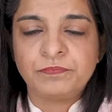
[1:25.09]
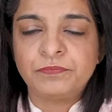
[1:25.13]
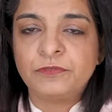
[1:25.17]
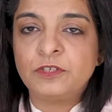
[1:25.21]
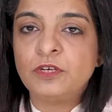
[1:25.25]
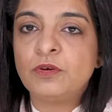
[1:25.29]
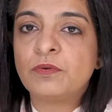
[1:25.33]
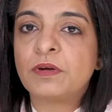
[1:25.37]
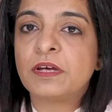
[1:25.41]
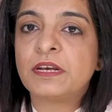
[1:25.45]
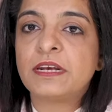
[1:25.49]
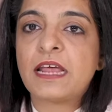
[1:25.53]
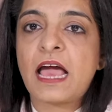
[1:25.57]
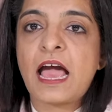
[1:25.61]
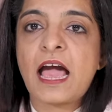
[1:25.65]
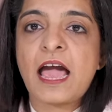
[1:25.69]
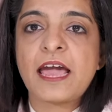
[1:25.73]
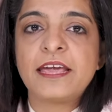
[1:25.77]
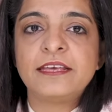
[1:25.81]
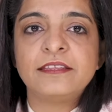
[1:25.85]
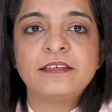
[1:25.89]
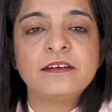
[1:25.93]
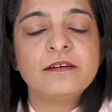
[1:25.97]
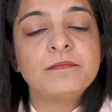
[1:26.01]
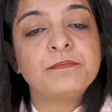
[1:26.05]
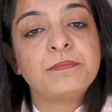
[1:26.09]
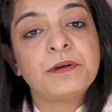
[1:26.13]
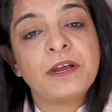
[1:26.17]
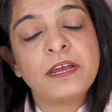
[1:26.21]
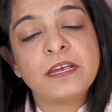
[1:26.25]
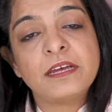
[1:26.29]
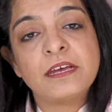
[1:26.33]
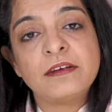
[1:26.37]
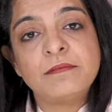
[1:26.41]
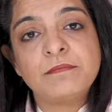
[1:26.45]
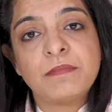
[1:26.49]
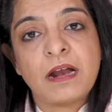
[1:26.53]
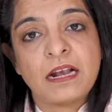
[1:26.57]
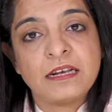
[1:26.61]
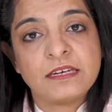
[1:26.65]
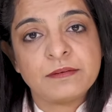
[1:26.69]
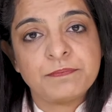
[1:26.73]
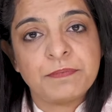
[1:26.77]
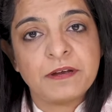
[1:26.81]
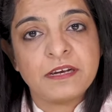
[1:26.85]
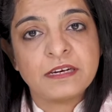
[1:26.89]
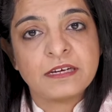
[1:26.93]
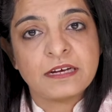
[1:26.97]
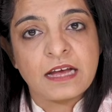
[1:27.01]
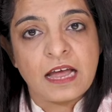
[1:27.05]
You can either bring in
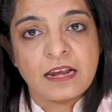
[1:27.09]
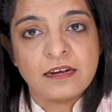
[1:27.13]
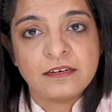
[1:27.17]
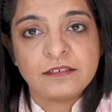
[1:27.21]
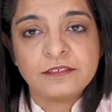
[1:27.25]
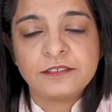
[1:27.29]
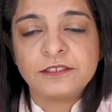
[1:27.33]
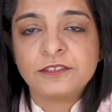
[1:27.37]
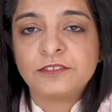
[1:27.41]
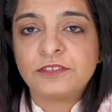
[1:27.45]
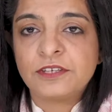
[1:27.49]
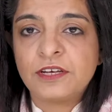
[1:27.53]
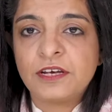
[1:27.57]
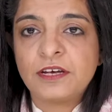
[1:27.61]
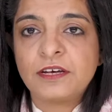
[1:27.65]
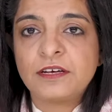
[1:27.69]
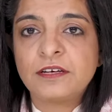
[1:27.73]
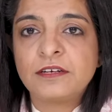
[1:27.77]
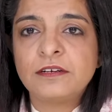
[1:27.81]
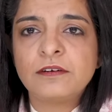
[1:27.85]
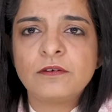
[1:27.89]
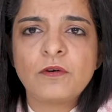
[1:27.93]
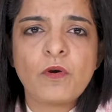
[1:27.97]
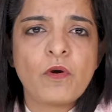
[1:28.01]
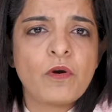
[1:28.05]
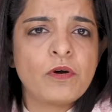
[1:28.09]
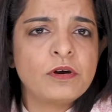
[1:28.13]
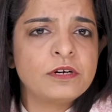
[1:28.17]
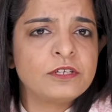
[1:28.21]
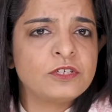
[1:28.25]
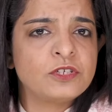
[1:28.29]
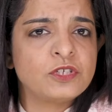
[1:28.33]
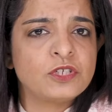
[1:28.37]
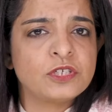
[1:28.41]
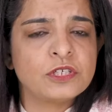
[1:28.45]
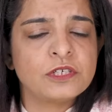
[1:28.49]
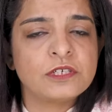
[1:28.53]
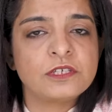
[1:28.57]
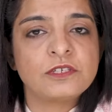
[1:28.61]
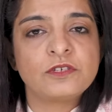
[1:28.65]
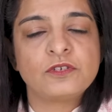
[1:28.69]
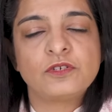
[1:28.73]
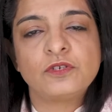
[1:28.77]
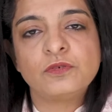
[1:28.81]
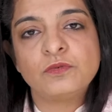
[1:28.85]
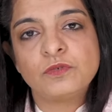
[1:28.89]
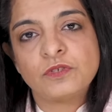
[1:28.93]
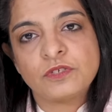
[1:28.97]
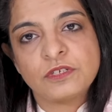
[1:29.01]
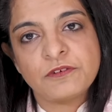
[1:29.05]
multiple colors here or just
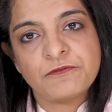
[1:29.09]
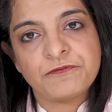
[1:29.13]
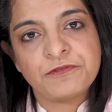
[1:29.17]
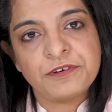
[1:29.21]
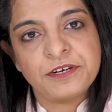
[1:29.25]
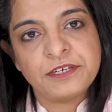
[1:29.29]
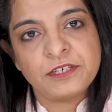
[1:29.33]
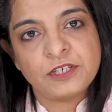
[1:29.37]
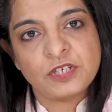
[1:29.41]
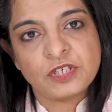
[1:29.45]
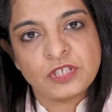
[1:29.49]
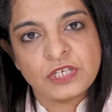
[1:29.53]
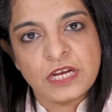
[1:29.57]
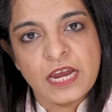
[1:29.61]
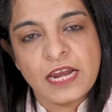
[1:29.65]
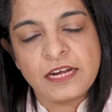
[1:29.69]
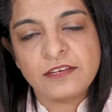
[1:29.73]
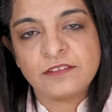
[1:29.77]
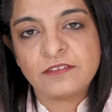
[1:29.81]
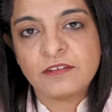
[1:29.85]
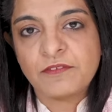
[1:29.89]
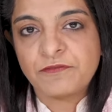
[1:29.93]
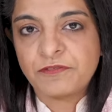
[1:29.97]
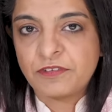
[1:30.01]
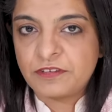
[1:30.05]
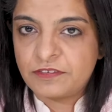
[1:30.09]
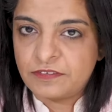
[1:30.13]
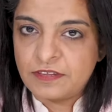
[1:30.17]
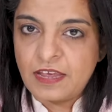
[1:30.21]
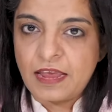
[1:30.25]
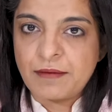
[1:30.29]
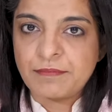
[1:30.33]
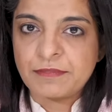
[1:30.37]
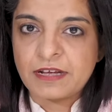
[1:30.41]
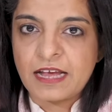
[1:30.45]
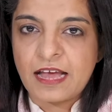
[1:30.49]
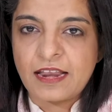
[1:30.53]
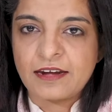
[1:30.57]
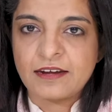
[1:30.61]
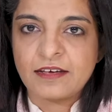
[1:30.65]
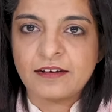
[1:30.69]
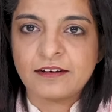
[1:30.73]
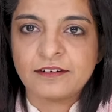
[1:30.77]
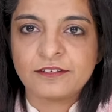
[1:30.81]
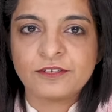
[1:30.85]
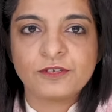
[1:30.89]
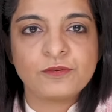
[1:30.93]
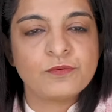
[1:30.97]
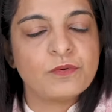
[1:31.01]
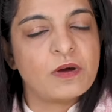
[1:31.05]
use different shades of the same
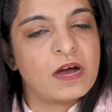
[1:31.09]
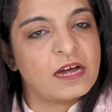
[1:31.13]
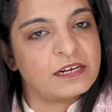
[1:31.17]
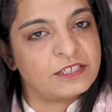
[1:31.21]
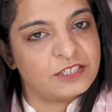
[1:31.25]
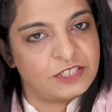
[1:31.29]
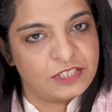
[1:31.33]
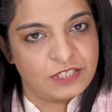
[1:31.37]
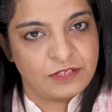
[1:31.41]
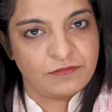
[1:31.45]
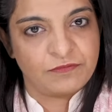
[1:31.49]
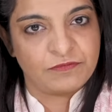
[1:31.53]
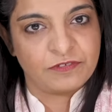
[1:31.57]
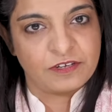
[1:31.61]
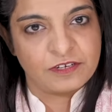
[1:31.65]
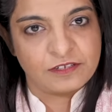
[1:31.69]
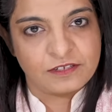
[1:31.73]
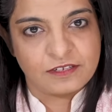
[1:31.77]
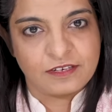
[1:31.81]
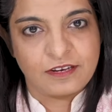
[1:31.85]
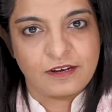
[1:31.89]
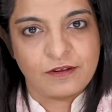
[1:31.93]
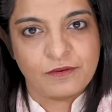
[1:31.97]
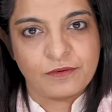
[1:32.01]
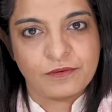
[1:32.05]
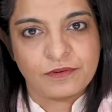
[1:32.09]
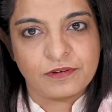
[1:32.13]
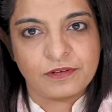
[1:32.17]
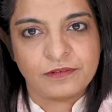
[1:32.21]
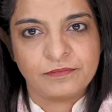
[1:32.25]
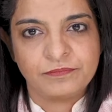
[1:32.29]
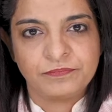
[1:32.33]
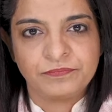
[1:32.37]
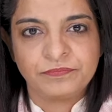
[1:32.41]
color to achieve this look.